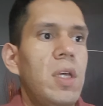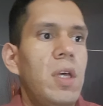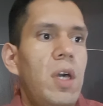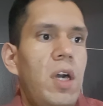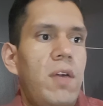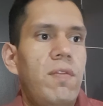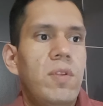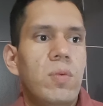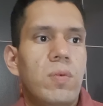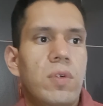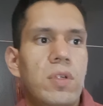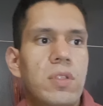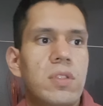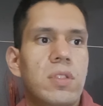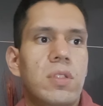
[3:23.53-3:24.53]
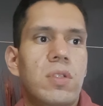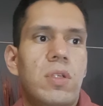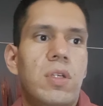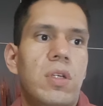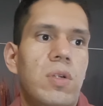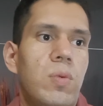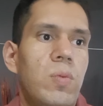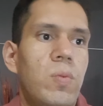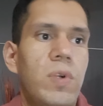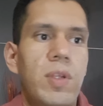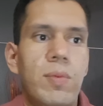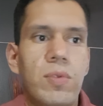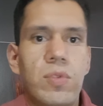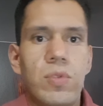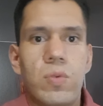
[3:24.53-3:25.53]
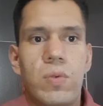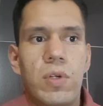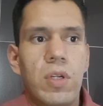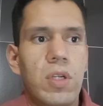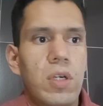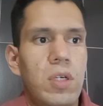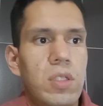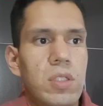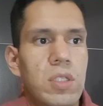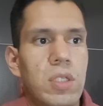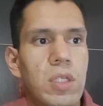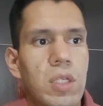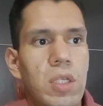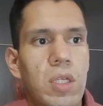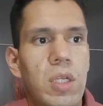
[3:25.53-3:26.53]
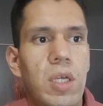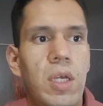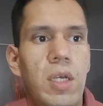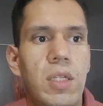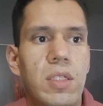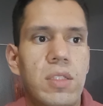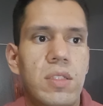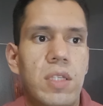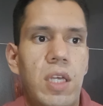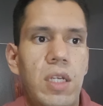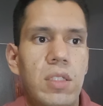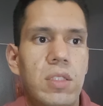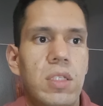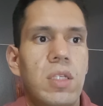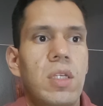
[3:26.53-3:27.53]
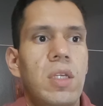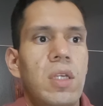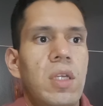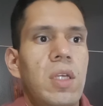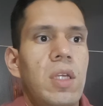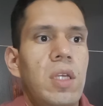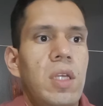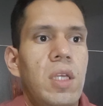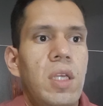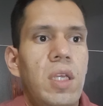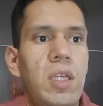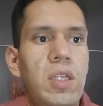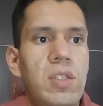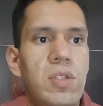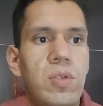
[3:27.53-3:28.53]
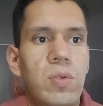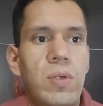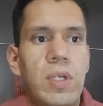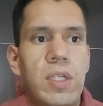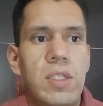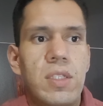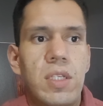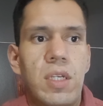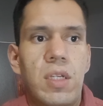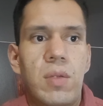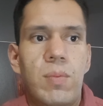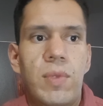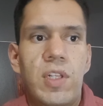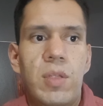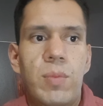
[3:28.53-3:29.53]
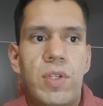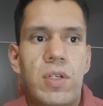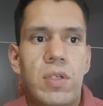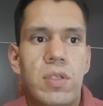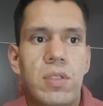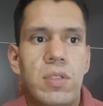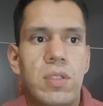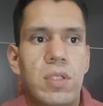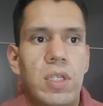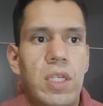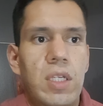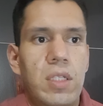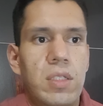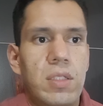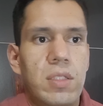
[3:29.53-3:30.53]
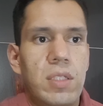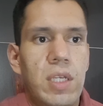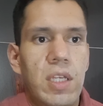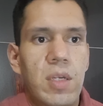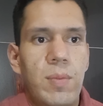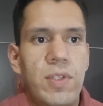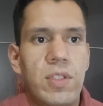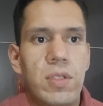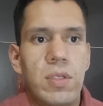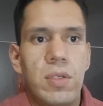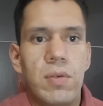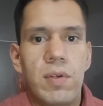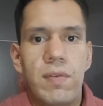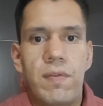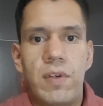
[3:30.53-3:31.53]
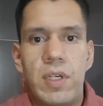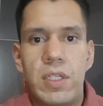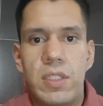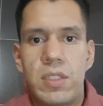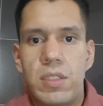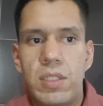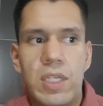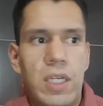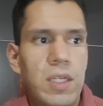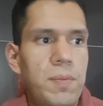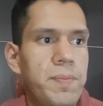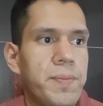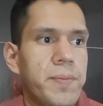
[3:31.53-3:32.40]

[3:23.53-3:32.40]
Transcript: Afterwards, ribbons were cut and stacked into a 10 millimeters in diameter graphite die.